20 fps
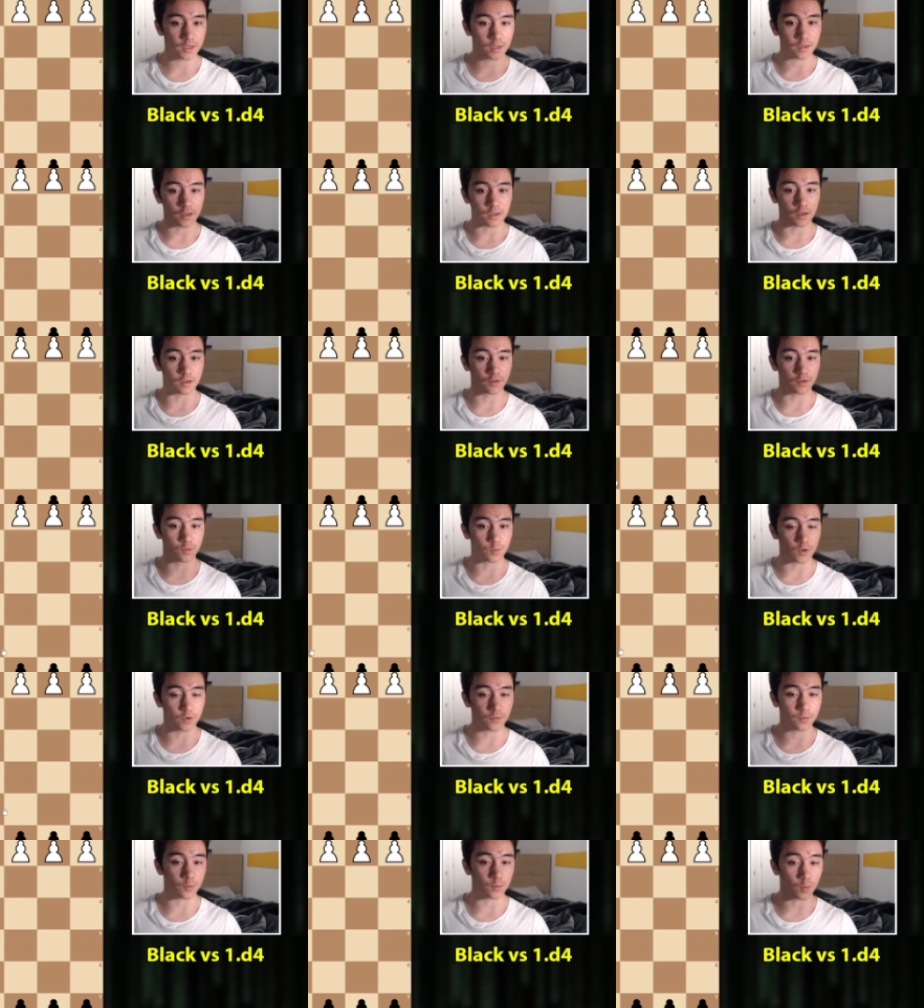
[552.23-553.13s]
is
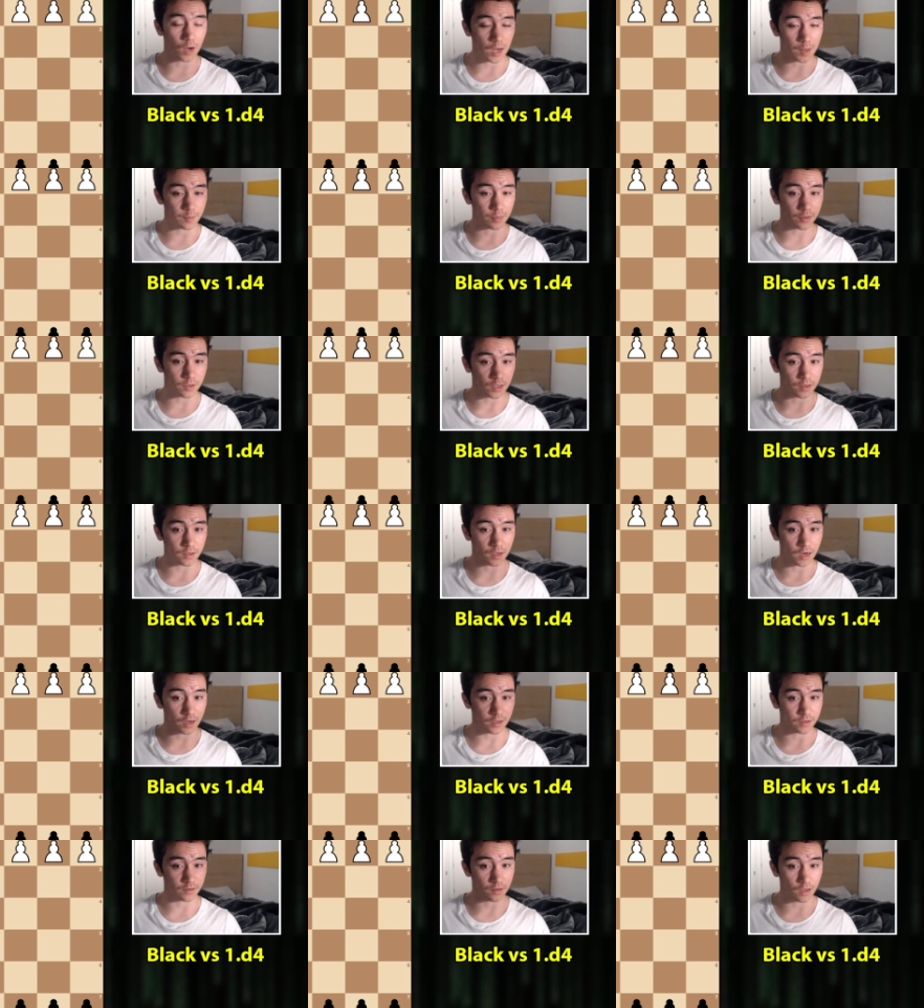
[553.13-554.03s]
with white playing
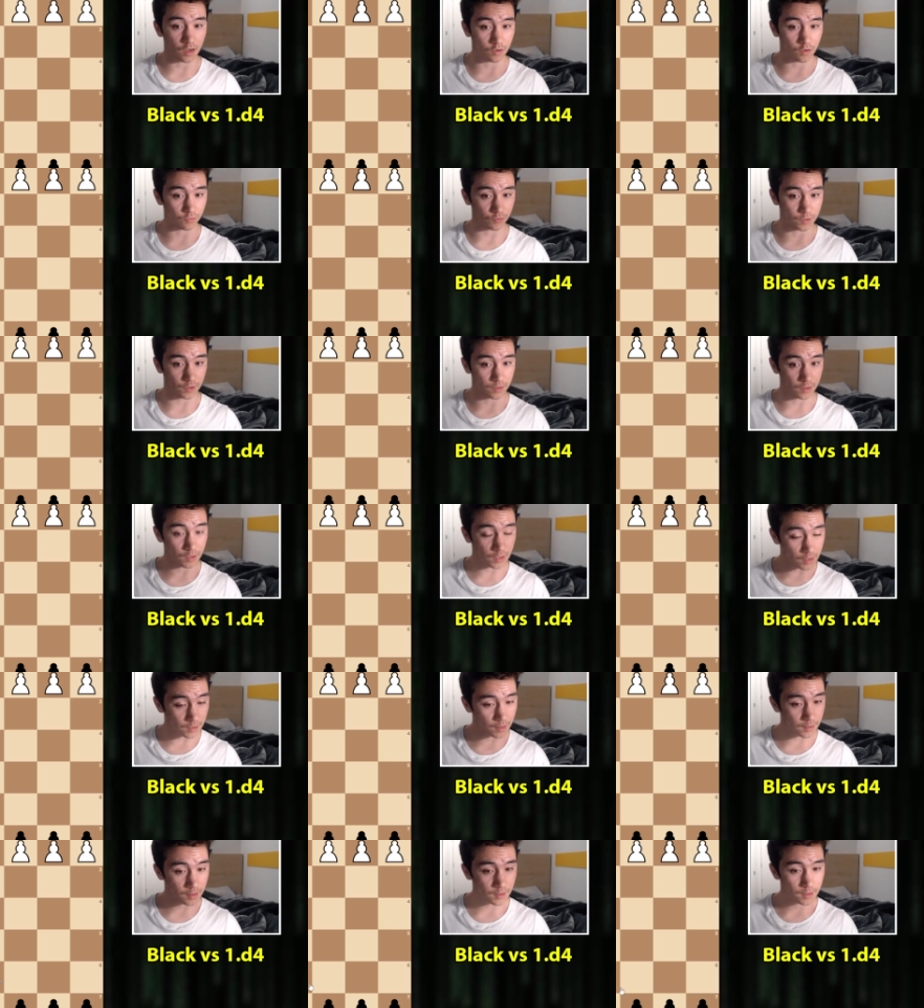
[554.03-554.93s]
knight f3 here,